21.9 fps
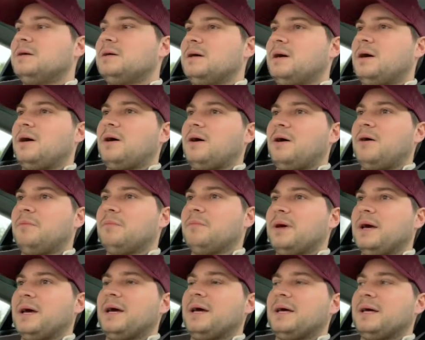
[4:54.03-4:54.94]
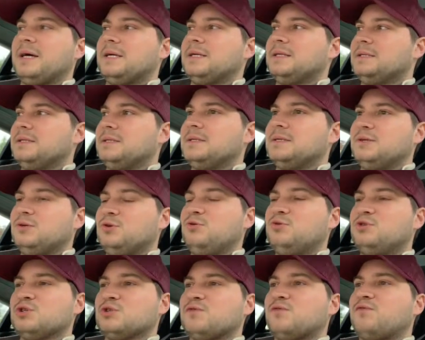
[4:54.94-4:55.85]
and you
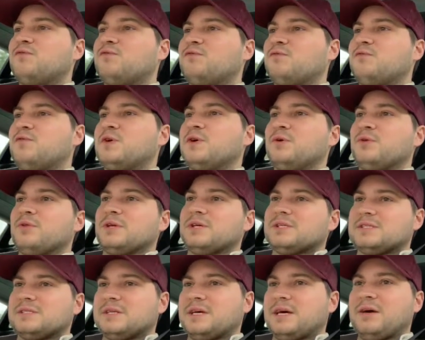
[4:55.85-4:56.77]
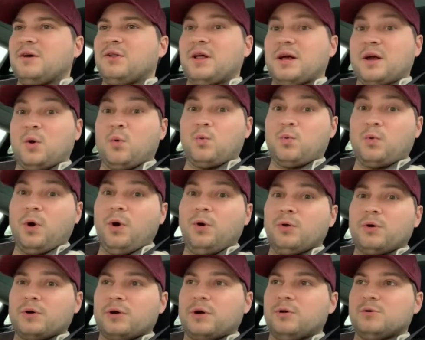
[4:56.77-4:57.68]
just feel this like a
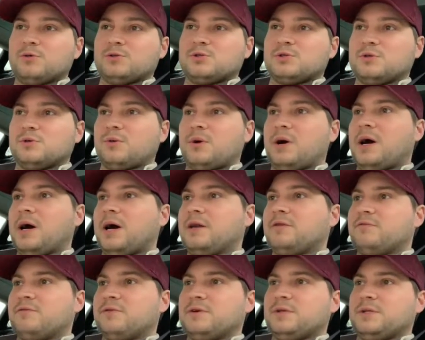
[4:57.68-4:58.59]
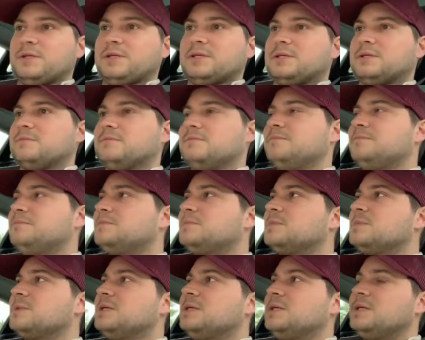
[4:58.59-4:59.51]
roller coaster ride feeling.
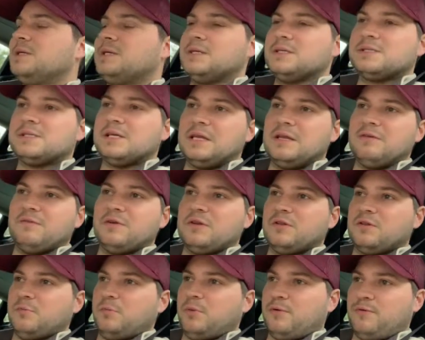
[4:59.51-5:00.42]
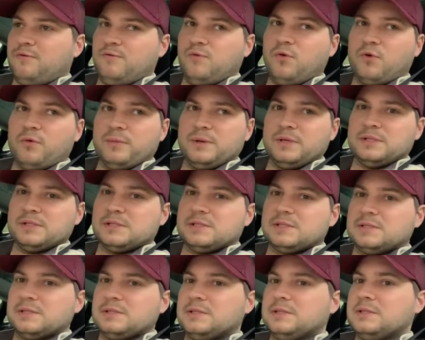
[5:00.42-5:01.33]
This ain't even the
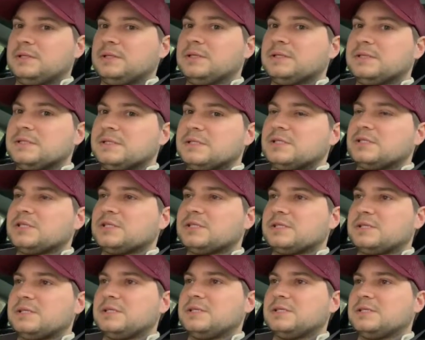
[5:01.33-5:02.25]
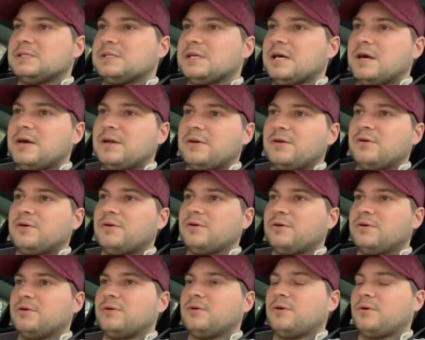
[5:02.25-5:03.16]
performance. This is just the
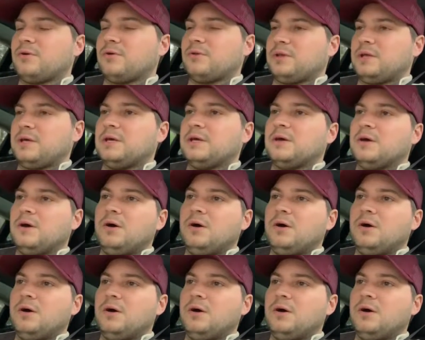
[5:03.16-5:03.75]
standard, or the